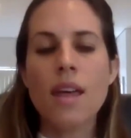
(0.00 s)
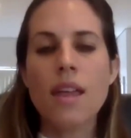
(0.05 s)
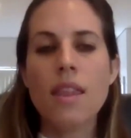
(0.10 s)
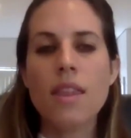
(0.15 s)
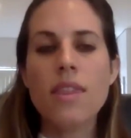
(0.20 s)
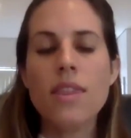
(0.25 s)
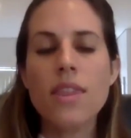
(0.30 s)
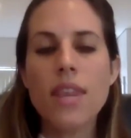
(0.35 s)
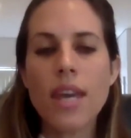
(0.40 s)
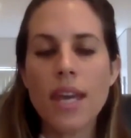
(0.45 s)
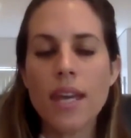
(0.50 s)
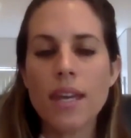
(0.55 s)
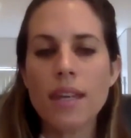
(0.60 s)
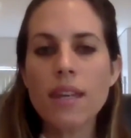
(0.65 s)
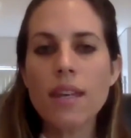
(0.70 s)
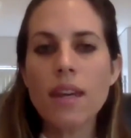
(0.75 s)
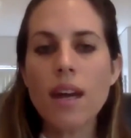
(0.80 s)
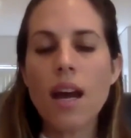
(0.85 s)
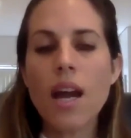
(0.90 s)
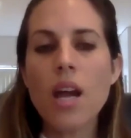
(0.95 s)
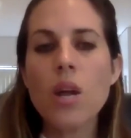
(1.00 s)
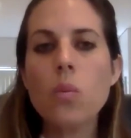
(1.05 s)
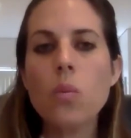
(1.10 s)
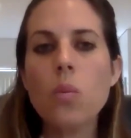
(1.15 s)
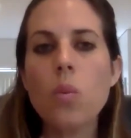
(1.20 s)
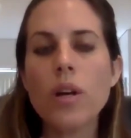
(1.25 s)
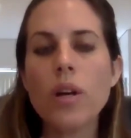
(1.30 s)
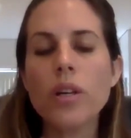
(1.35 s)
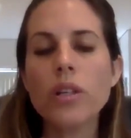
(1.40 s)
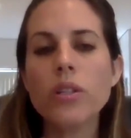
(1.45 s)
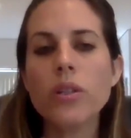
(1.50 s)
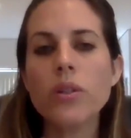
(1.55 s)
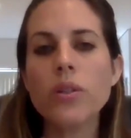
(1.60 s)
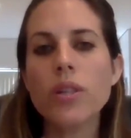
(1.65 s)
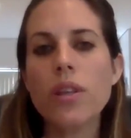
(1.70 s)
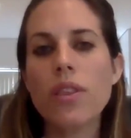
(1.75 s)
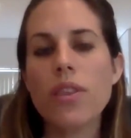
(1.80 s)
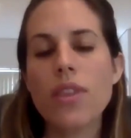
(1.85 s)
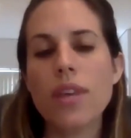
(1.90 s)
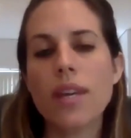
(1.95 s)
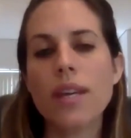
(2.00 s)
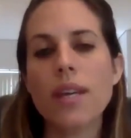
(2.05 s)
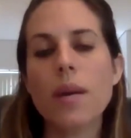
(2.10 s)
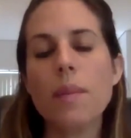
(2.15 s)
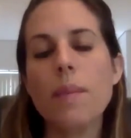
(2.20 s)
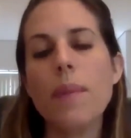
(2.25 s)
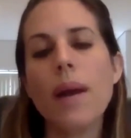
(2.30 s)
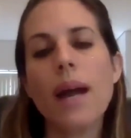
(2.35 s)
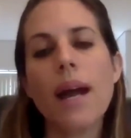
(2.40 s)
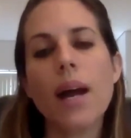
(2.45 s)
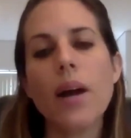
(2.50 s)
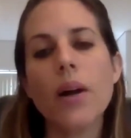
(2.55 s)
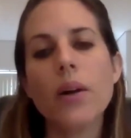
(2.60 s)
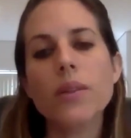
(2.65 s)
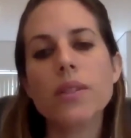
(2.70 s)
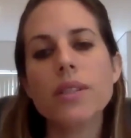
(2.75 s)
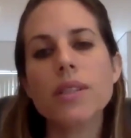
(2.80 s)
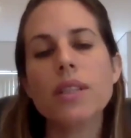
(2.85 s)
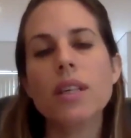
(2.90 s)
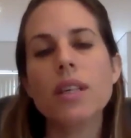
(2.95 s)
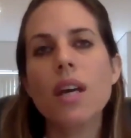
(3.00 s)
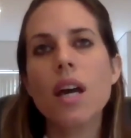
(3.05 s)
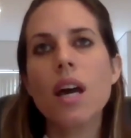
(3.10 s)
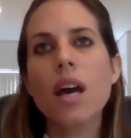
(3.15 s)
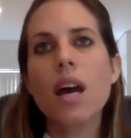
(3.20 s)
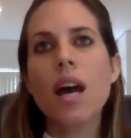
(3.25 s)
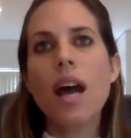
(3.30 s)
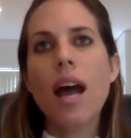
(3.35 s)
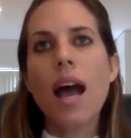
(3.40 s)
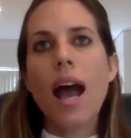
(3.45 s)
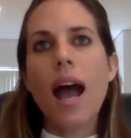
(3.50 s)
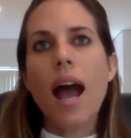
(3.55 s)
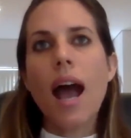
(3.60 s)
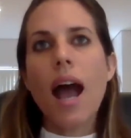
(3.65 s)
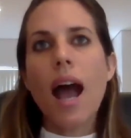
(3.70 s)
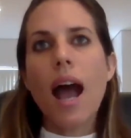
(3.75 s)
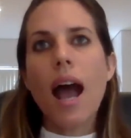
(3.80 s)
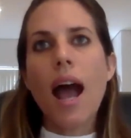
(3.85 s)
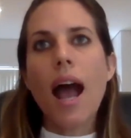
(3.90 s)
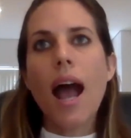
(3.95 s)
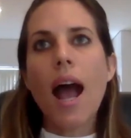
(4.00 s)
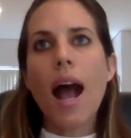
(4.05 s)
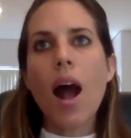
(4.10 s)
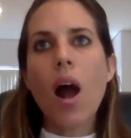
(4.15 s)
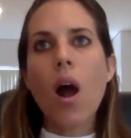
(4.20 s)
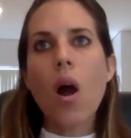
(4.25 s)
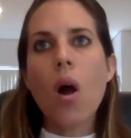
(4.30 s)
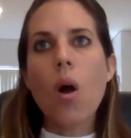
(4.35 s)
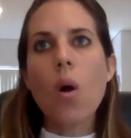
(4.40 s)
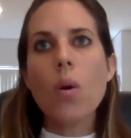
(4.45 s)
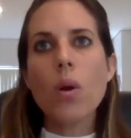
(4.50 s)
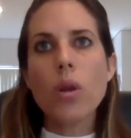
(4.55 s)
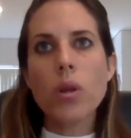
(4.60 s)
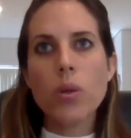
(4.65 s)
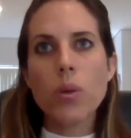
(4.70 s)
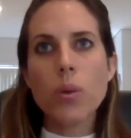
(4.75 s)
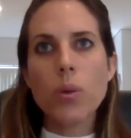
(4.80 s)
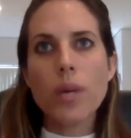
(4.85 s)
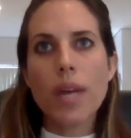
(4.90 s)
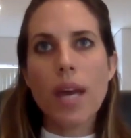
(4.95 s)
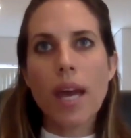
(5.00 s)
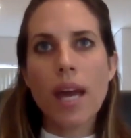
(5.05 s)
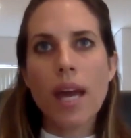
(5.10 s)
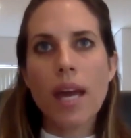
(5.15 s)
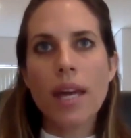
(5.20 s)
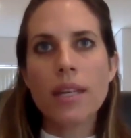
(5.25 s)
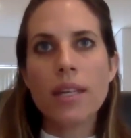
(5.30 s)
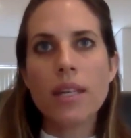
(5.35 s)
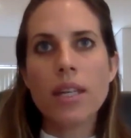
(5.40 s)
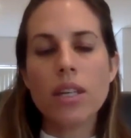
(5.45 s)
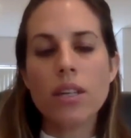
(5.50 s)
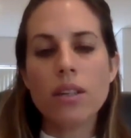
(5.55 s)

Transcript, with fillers: Then I want you to think about how you can